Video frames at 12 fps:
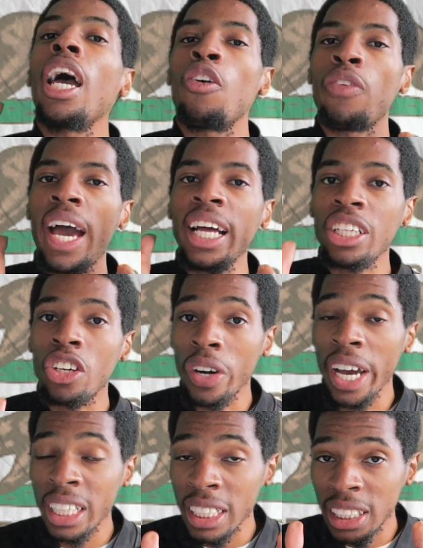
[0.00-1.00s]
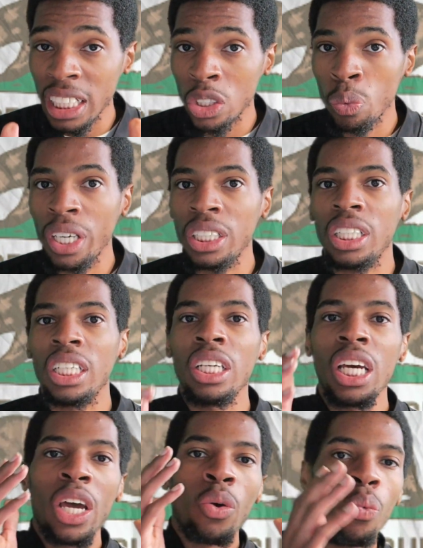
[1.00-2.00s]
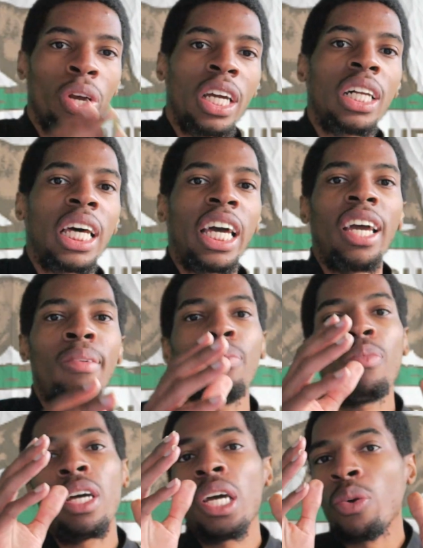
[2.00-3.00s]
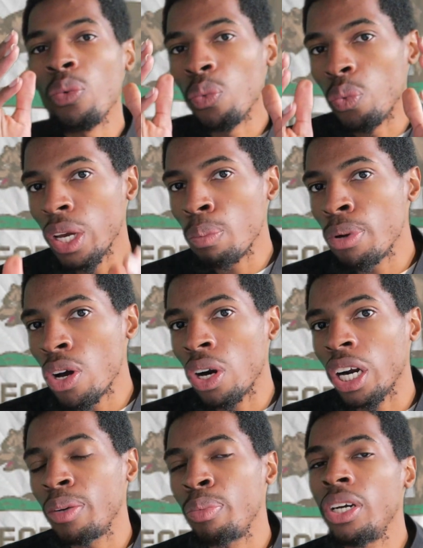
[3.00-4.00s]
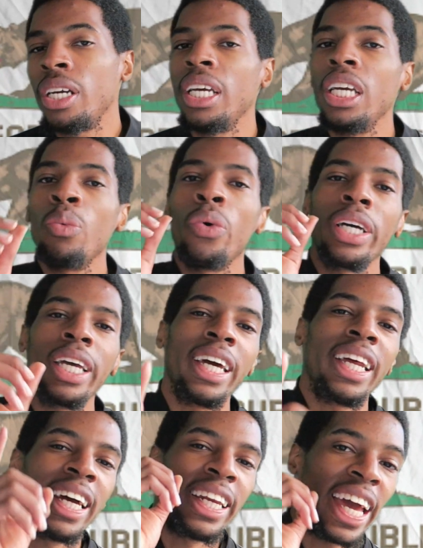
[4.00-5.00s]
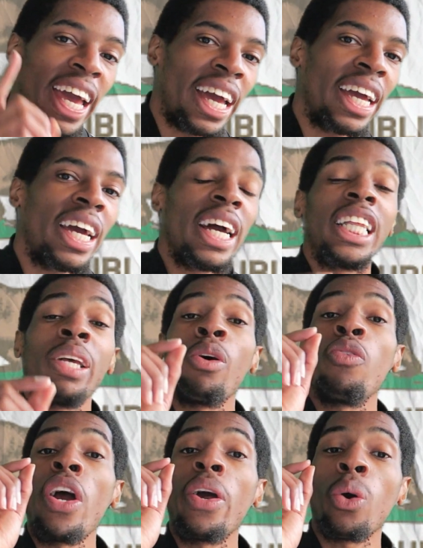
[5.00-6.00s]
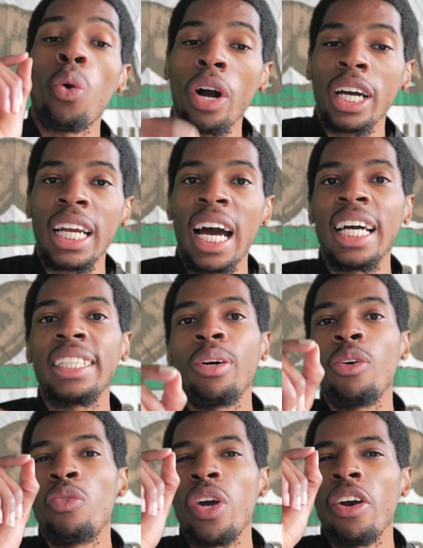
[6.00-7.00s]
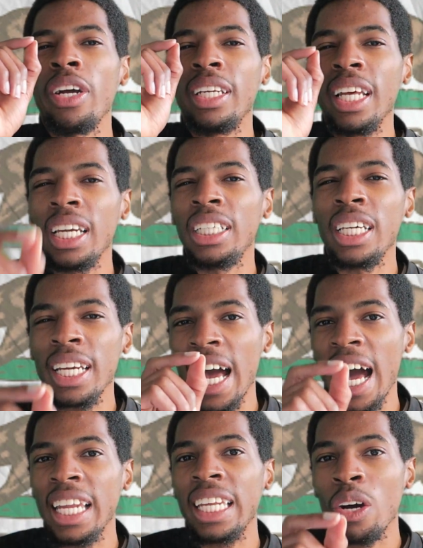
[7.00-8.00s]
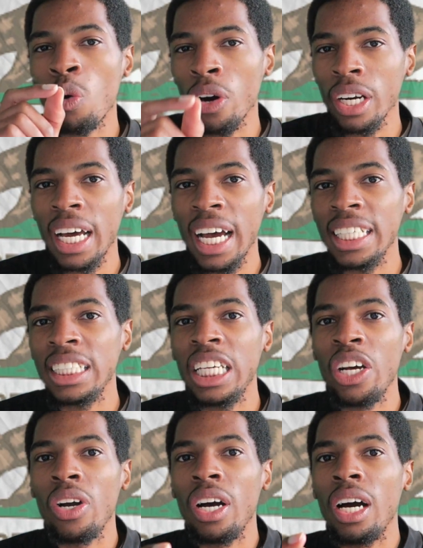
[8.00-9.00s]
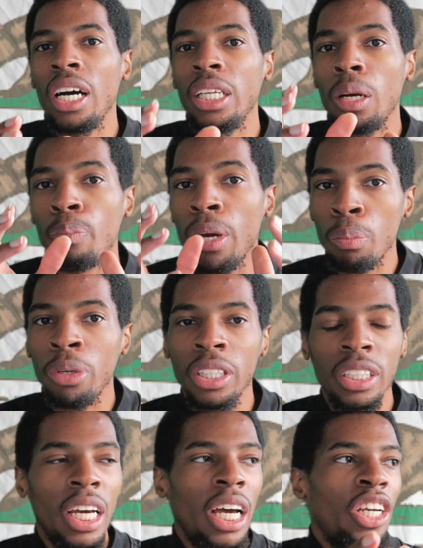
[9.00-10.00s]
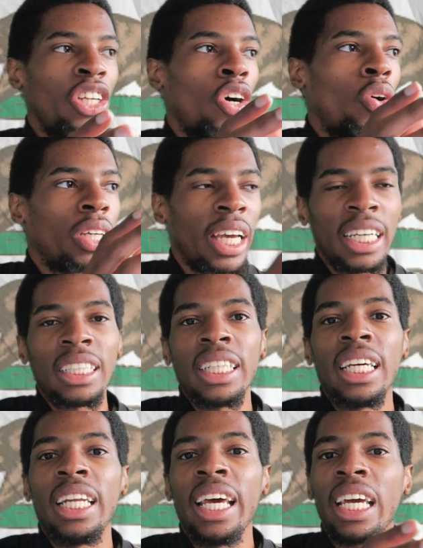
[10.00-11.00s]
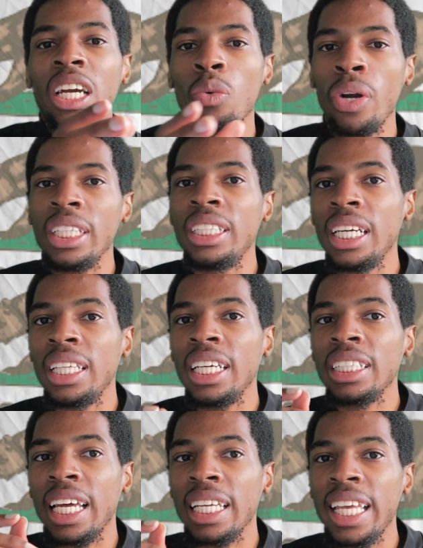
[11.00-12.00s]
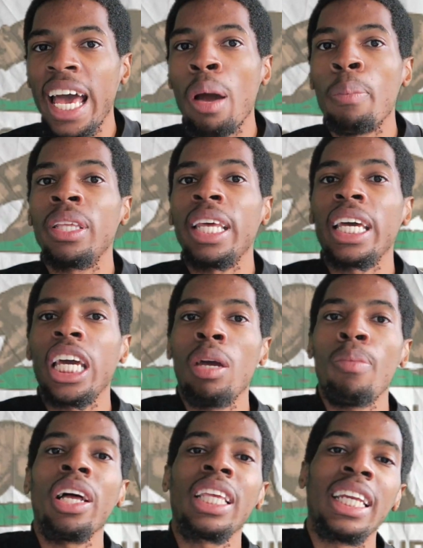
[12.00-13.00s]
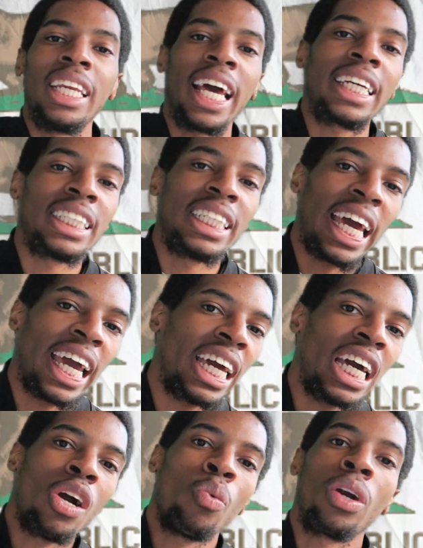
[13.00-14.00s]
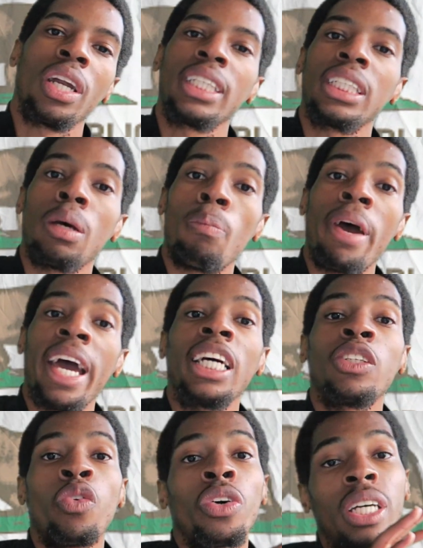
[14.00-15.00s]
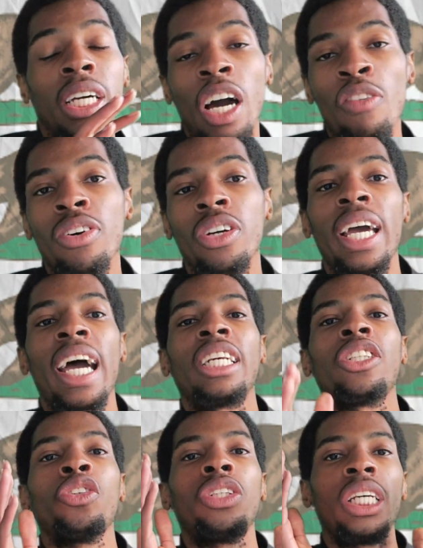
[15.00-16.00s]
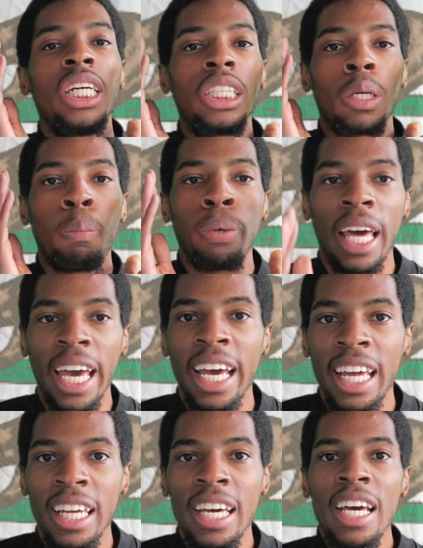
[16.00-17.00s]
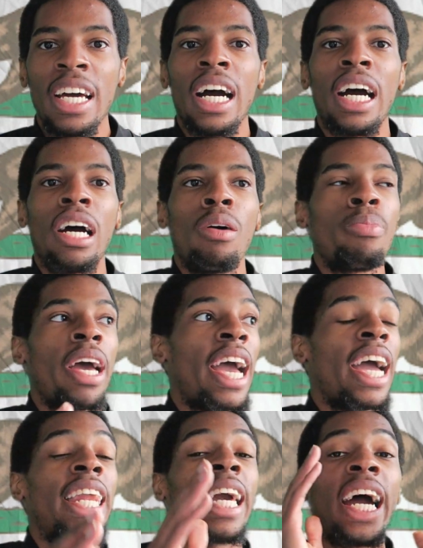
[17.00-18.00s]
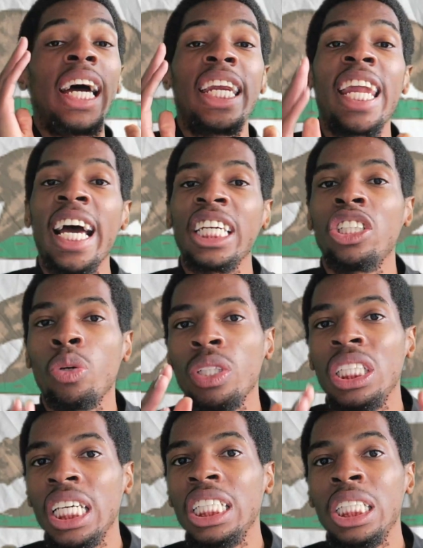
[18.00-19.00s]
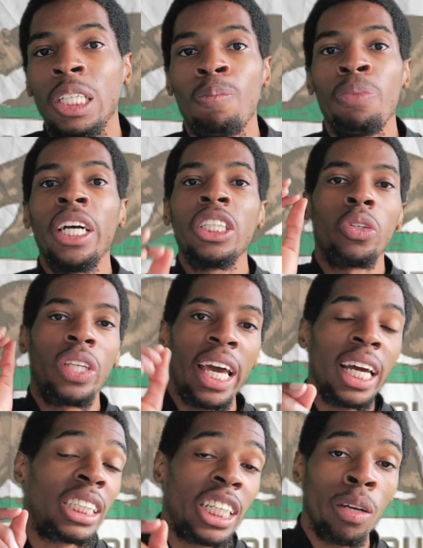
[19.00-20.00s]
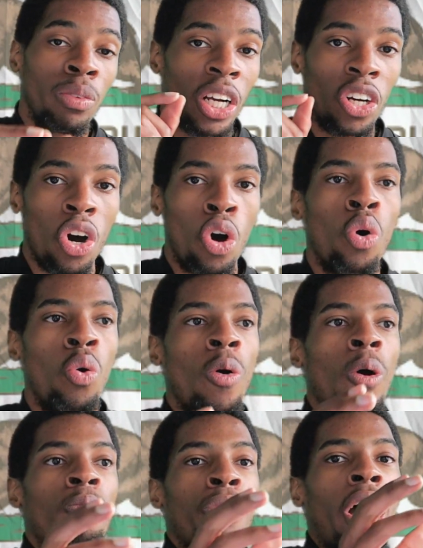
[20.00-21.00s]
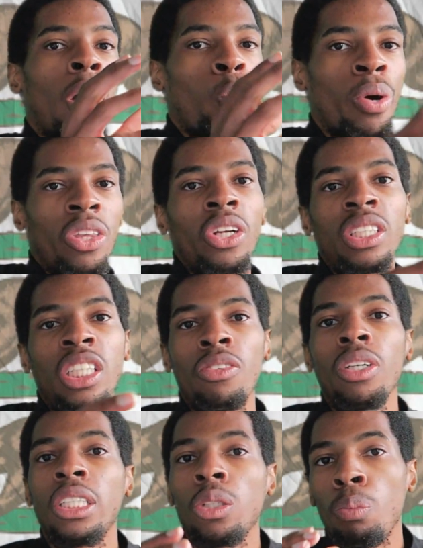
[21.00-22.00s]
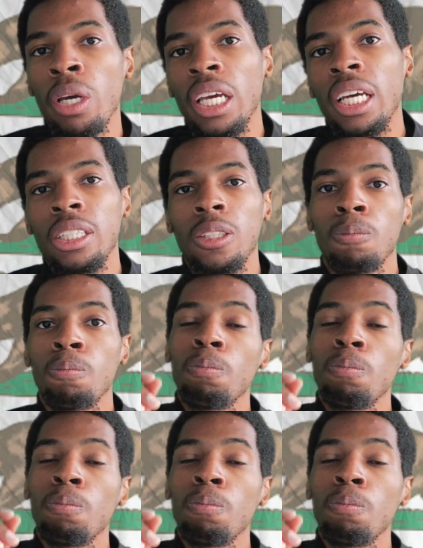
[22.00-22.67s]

If I had to grade this situation, Reclaim, Rebuild Our Community will get an A. They were very organized. They were very diligent in how they organized their members. You know, yes, they did get arrested and things like that, but they came out the next day with a list of demands for the governor. They had a strategic plan, and they got national attention. So they achieved their goal with their civil disobedience.